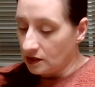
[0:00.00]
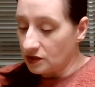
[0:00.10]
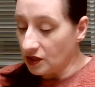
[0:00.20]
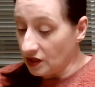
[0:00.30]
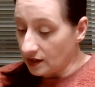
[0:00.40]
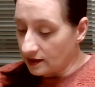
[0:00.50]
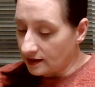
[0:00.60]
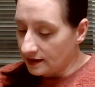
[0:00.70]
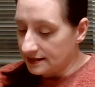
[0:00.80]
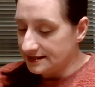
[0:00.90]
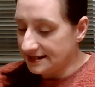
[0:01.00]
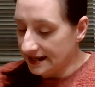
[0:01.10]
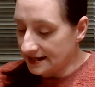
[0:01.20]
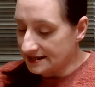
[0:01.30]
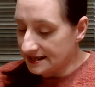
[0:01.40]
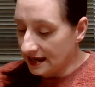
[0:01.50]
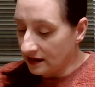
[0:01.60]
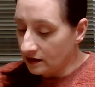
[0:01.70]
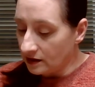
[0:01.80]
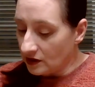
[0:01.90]
Look, Dink
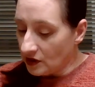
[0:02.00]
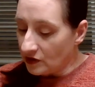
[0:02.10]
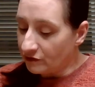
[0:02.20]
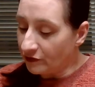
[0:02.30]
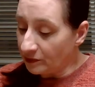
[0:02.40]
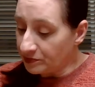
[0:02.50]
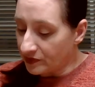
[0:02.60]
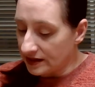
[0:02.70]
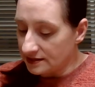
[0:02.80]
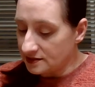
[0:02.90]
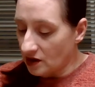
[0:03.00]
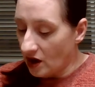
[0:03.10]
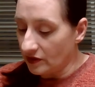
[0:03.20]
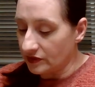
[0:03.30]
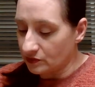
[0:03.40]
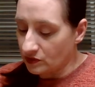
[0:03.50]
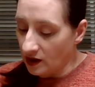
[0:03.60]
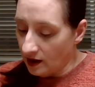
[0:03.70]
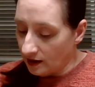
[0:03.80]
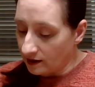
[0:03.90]
said, footprints on the
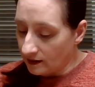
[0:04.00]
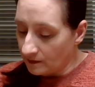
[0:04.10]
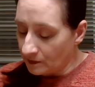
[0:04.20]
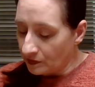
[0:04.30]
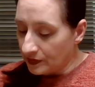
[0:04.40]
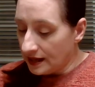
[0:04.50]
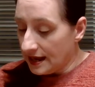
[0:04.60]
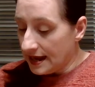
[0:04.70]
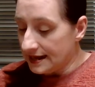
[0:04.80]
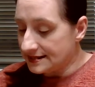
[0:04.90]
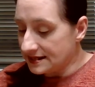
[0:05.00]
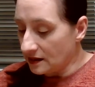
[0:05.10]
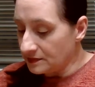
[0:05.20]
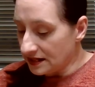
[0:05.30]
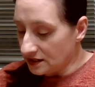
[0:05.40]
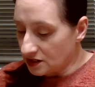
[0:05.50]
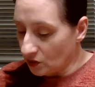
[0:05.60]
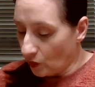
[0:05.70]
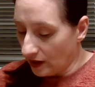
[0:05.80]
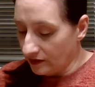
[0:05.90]
rug. He stepped into
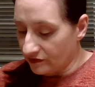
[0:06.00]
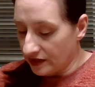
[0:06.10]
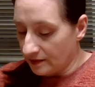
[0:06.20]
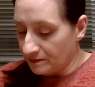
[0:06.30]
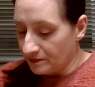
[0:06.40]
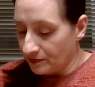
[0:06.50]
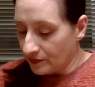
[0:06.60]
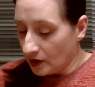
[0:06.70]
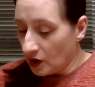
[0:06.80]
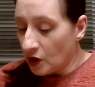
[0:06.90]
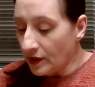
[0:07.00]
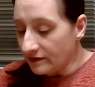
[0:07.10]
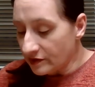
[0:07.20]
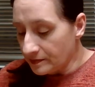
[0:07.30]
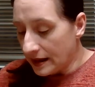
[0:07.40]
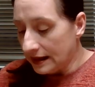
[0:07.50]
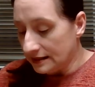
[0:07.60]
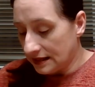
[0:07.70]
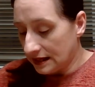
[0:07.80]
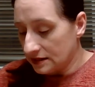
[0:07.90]
one of them. Whoever made
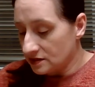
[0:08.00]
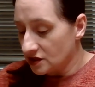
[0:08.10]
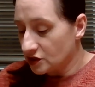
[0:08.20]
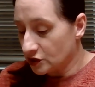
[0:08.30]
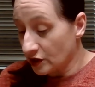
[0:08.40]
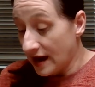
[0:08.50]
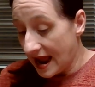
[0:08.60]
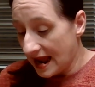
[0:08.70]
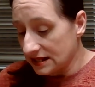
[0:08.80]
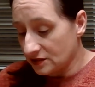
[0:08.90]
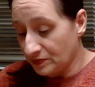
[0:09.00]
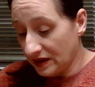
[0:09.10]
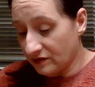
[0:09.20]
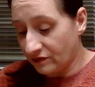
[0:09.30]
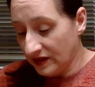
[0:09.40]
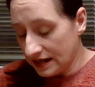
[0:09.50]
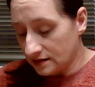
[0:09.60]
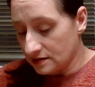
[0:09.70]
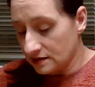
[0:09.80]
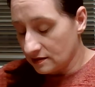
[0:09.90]
these sure has big
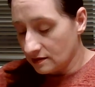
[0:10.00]
feet.